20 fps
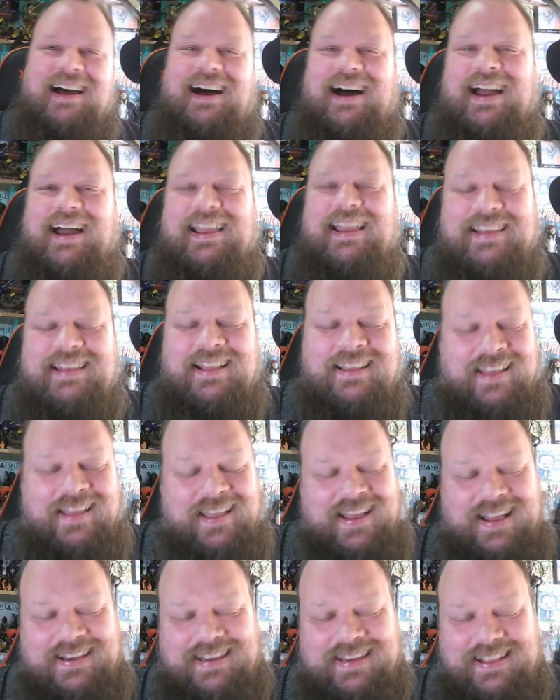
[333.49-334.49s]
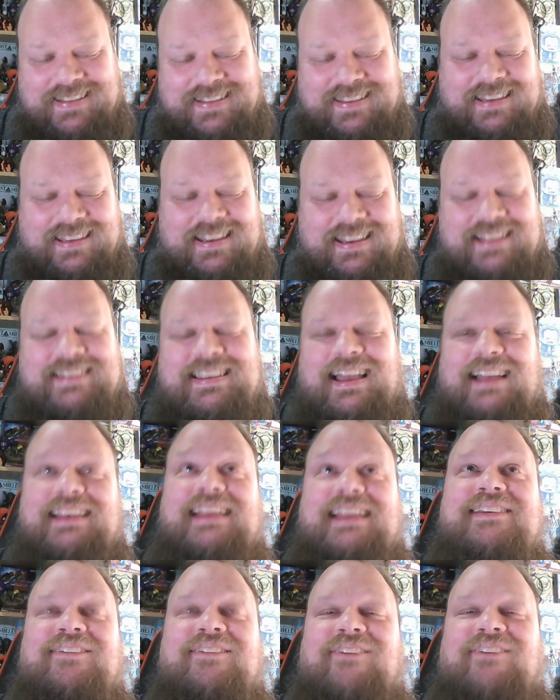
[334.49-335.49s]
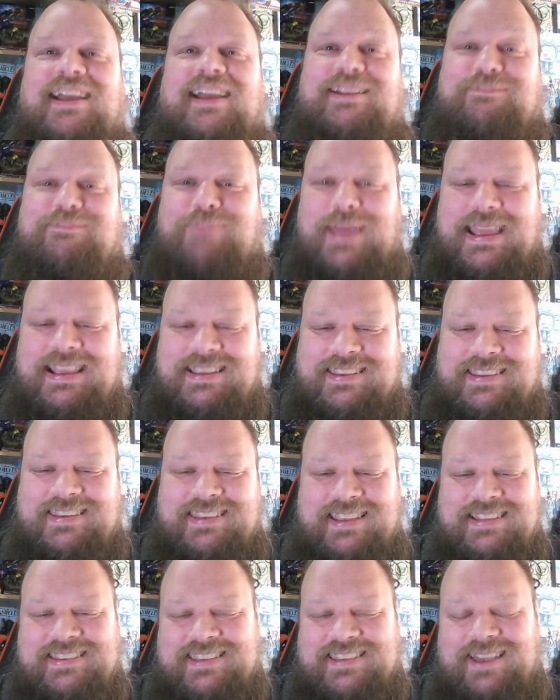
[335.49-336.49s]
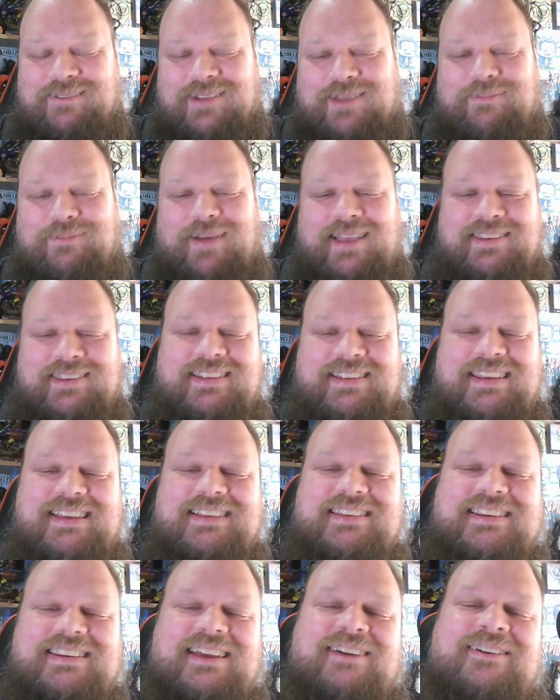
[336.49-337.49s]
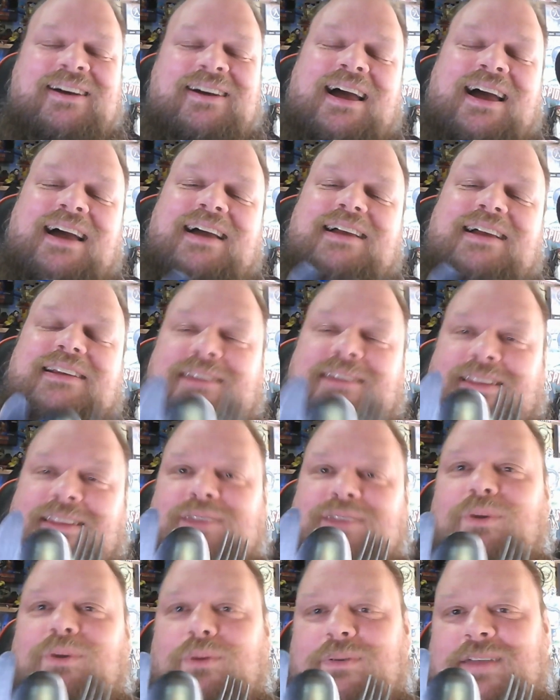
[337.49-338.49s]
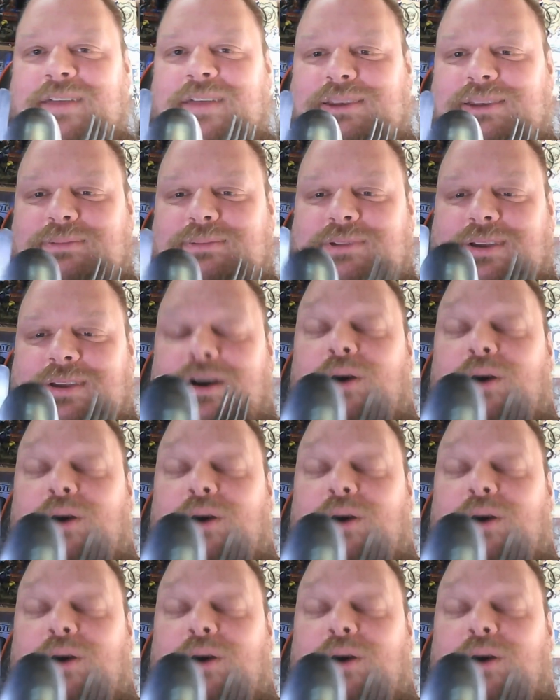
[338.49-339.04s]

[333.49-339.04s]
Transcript: I need to find peace in some capacity. So that's what we've ended up doing.